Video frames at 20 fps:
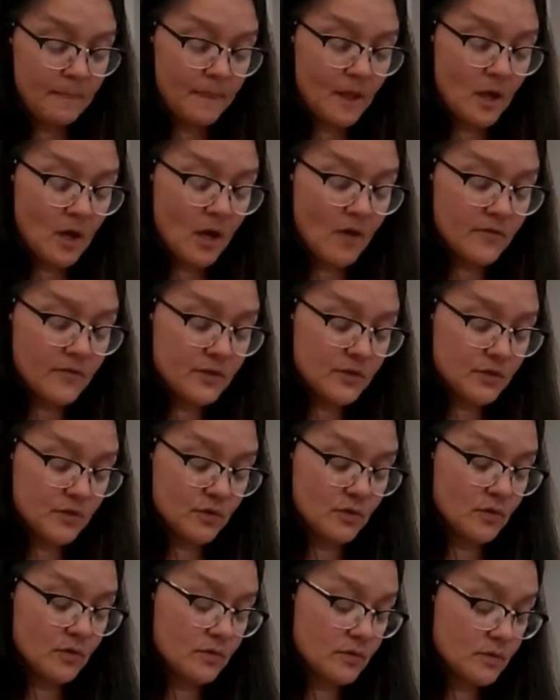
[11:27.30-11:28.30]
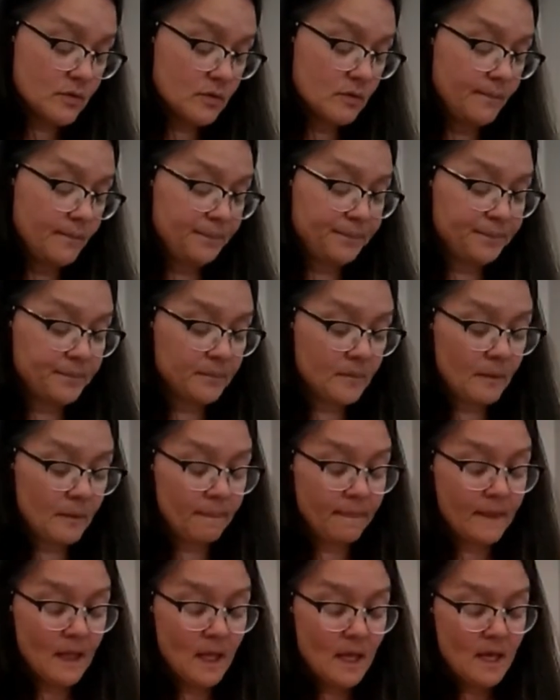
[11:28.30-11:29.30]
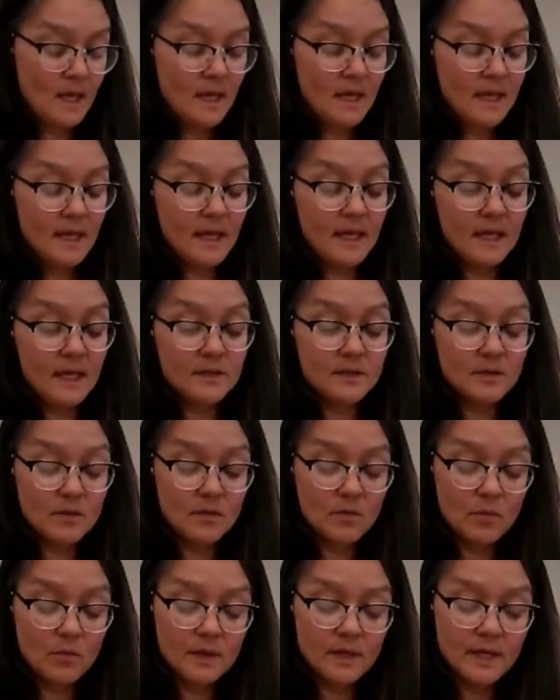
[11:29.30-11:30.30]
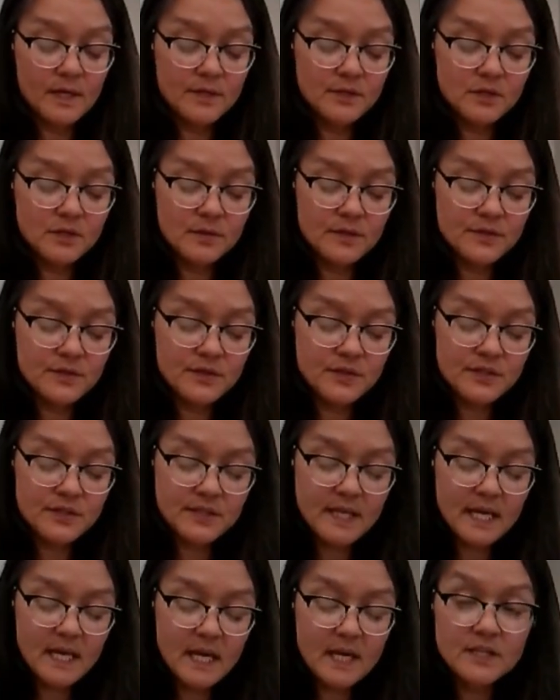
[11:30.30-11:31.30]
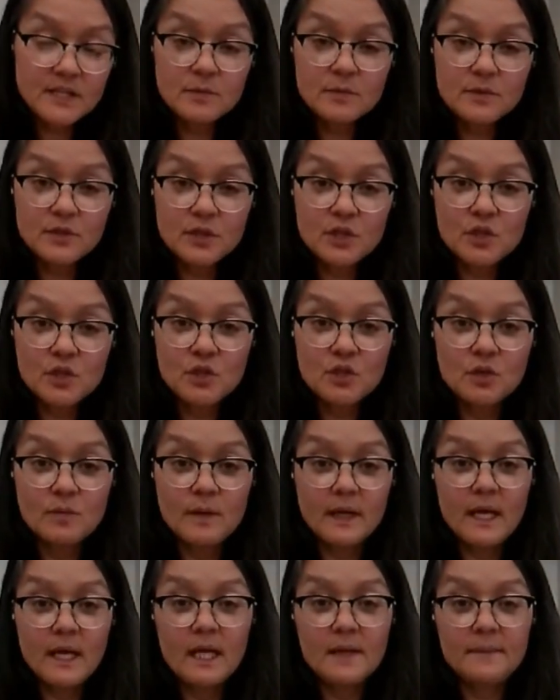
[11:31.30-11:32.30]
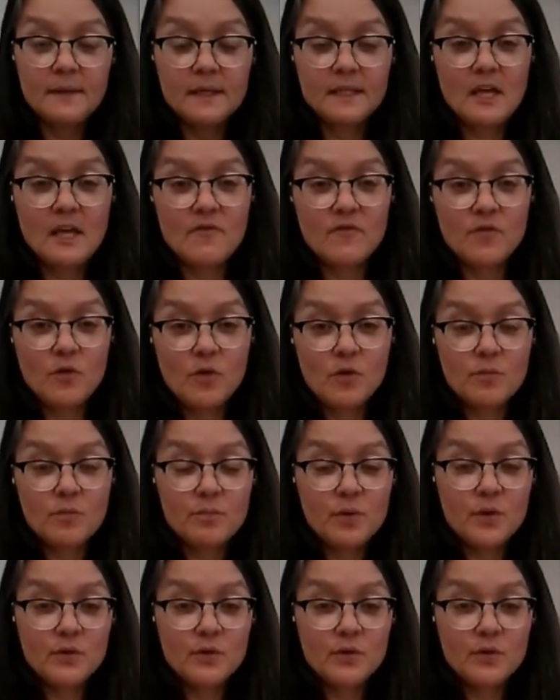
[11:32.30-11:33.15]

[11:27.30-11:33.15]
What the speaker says: coffee stirrers. And what I do is just like I did with the cube, I kind of make that four